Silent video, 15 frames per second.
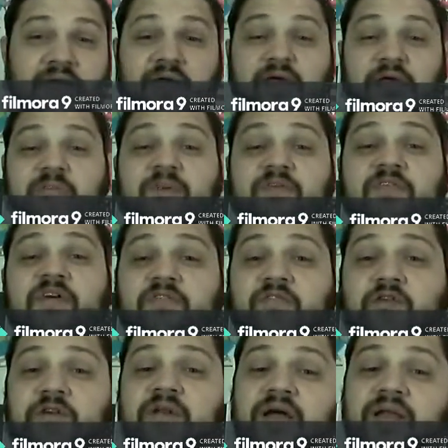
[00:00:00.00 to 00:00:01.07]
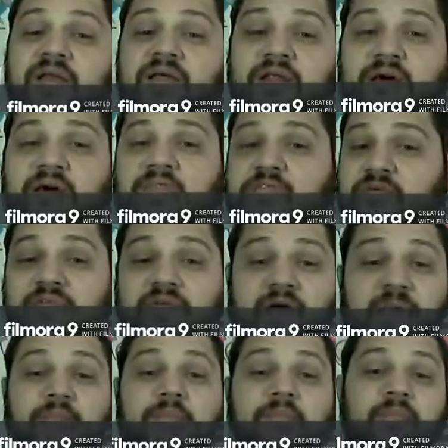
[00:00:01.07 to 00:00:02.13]
it'd be a very, very good idea to have some
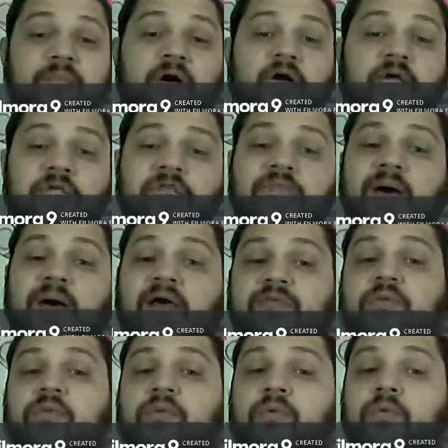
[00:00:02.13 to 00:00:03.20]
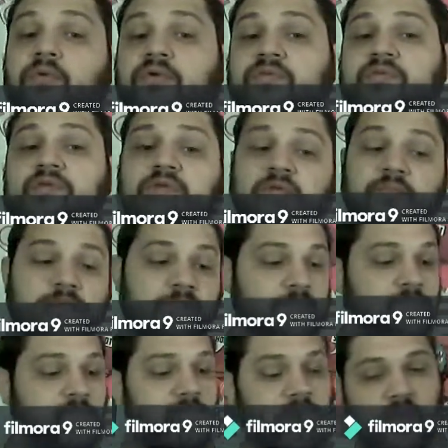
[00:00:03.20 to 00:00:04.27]
type of basketball reward system.
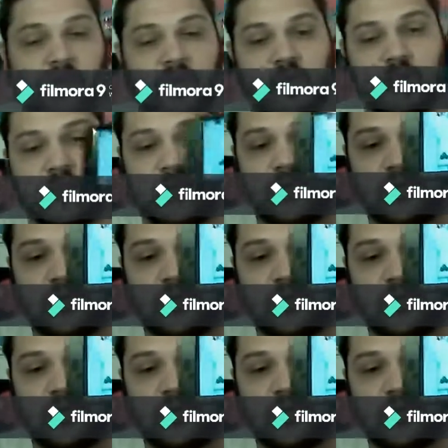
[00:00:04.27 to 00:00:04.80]
But,